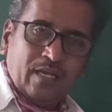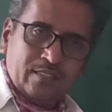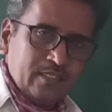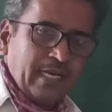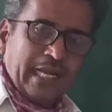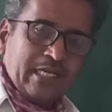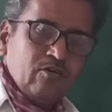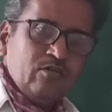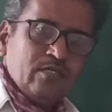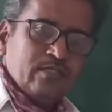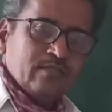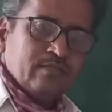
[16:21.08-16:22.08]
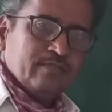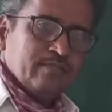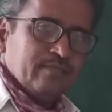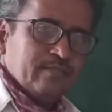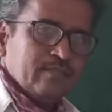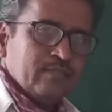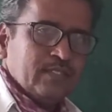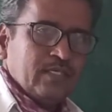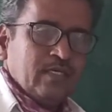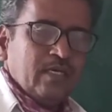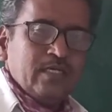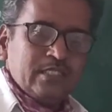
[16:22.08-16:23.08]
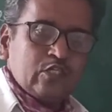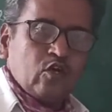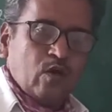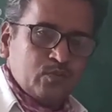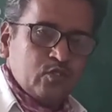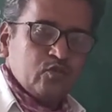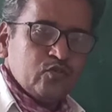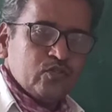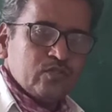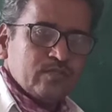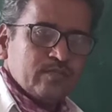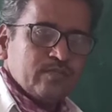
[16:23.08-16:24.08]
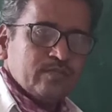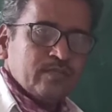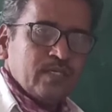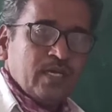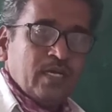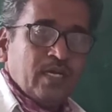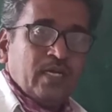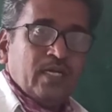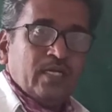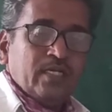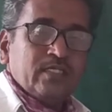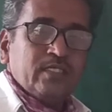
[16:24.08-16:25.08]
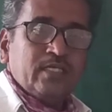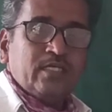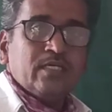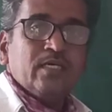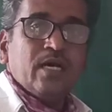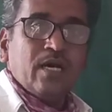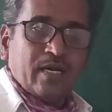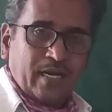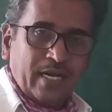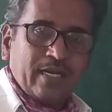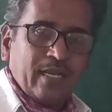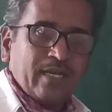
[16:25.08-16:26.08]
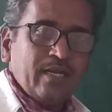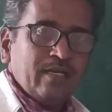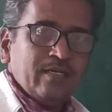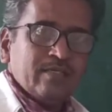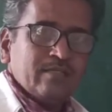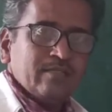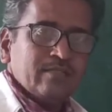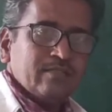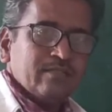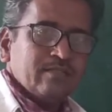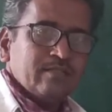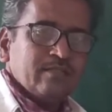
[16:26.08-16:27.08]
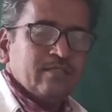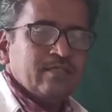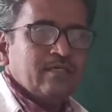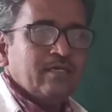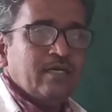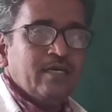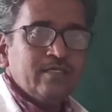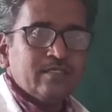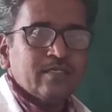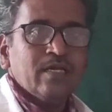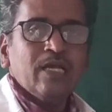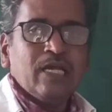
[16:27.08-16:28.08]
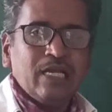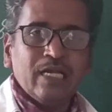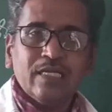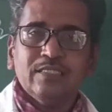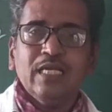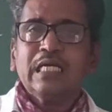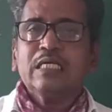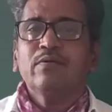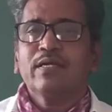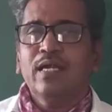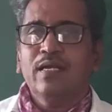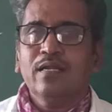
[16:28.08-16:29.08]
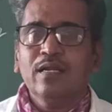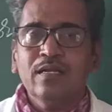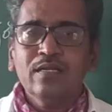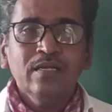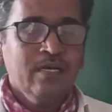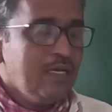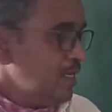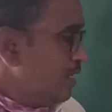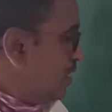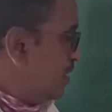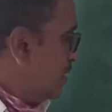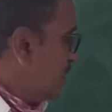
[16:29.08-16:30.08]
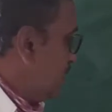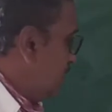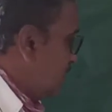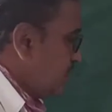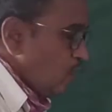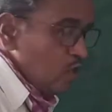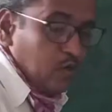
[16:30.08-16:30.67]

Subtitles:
Is it acute? Is it obtuse? Is it right angle? Yes, exactly you can tell it is